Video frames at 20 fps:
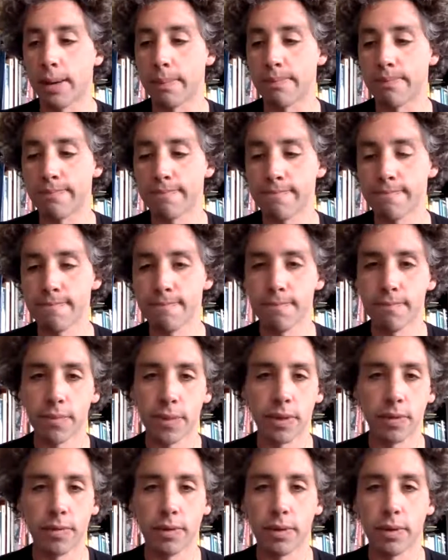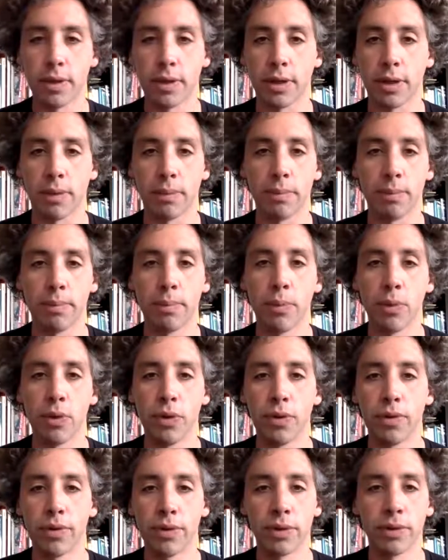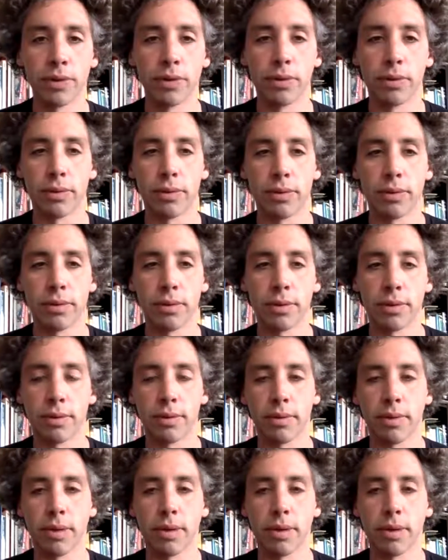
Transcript: you know, moved to